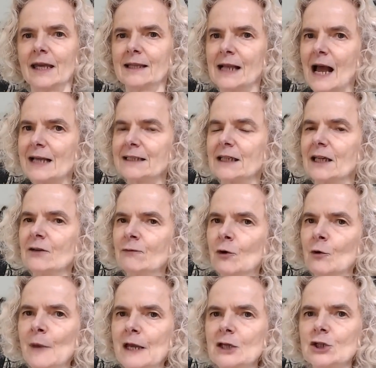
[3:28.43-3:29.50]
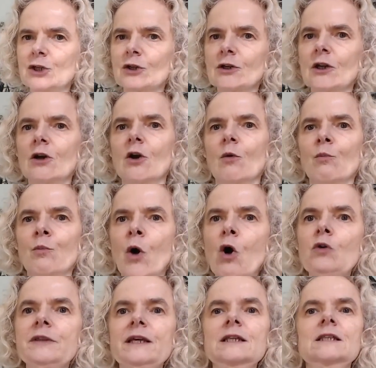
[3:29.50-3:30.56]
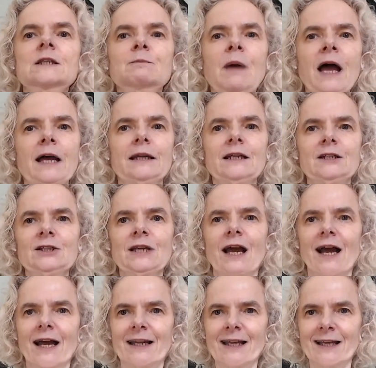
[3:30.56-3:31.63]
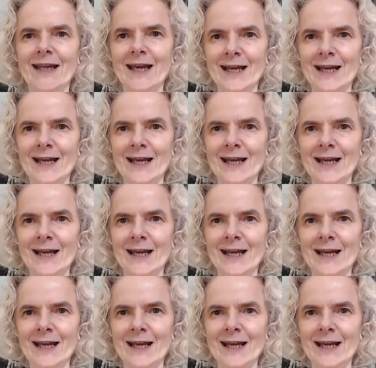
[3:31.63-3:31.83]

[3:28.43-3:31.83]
It has information both in Spanish and in